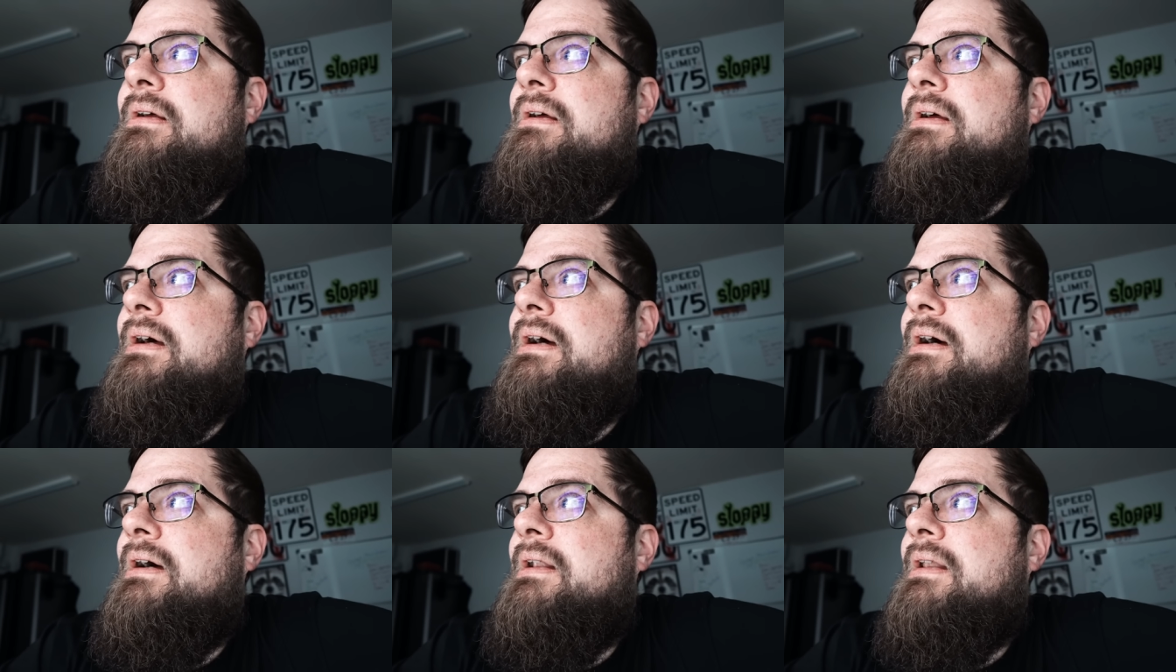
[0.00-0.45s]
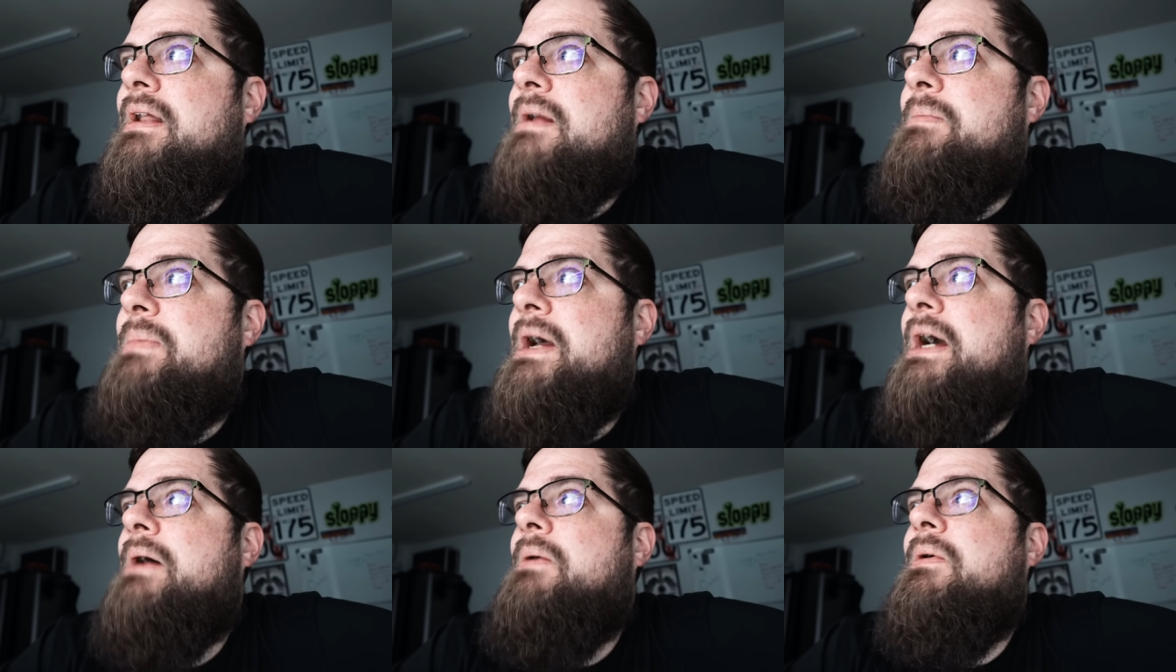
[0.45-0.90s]
uh, like
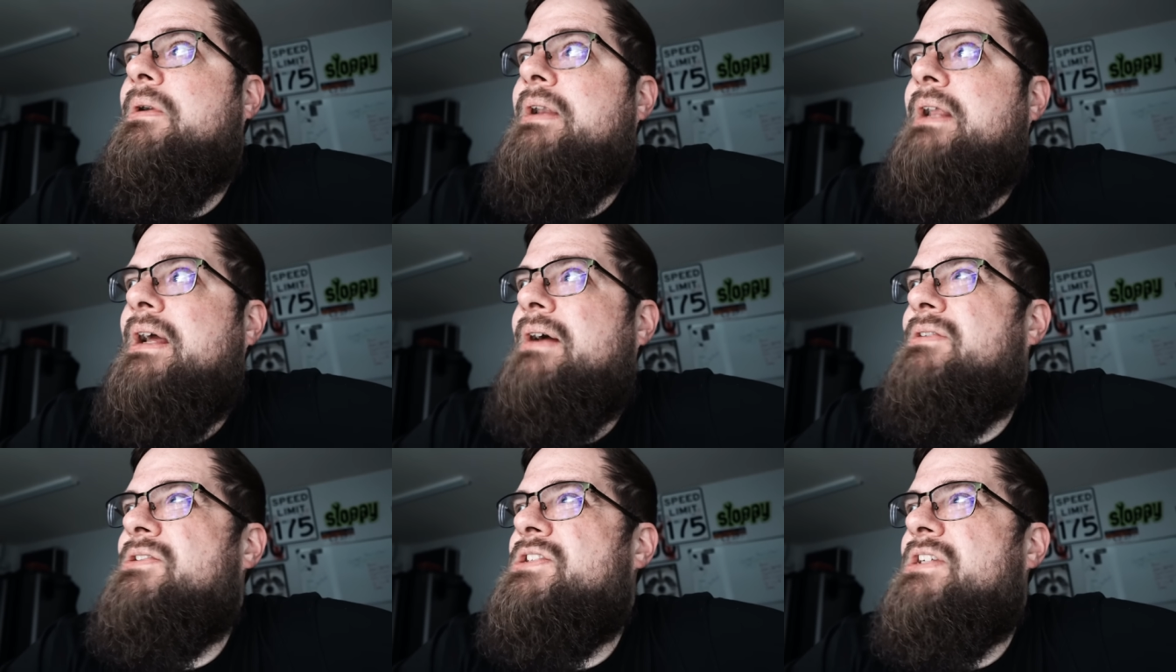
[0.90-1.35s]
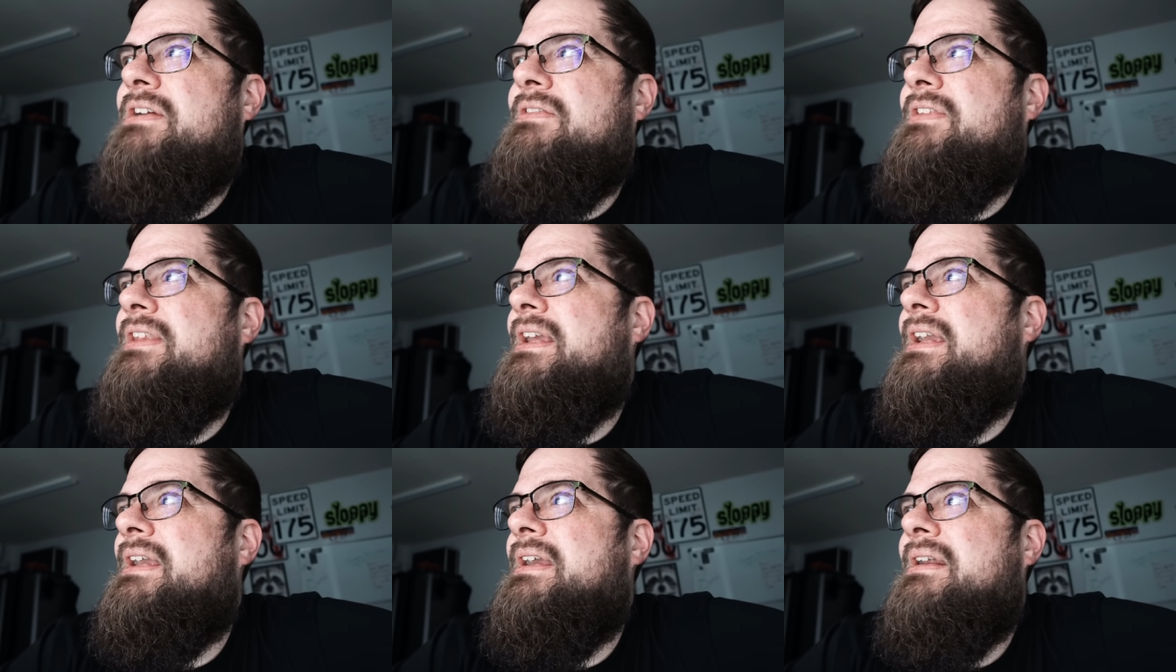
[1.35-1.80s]
power down
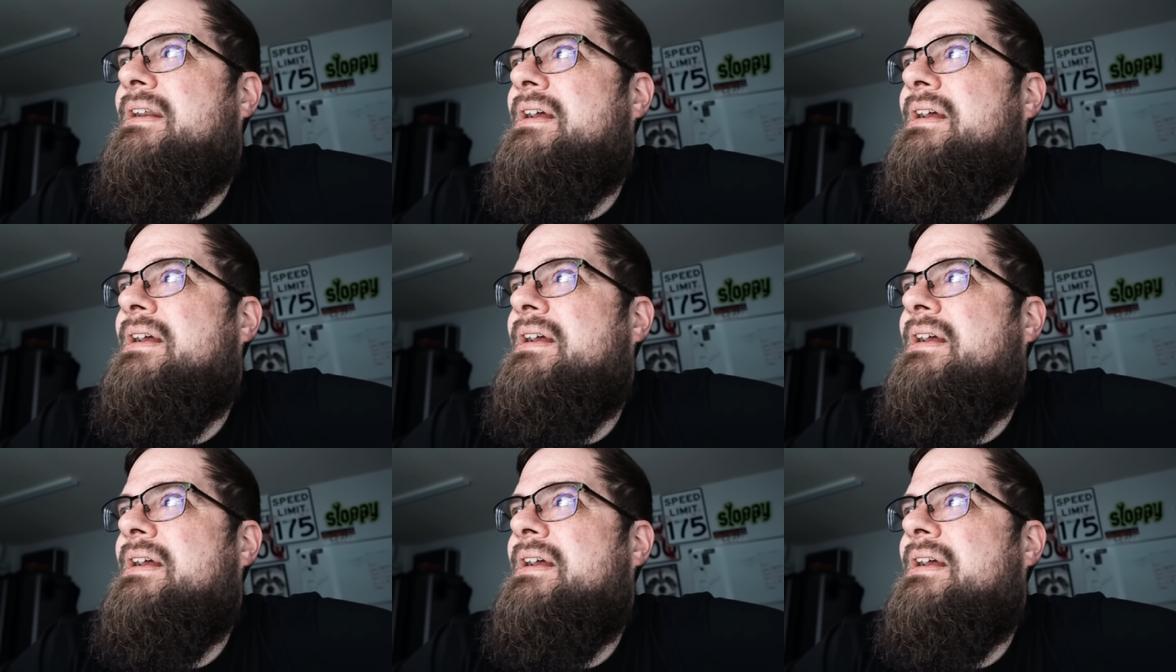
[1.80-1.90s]
shifting it.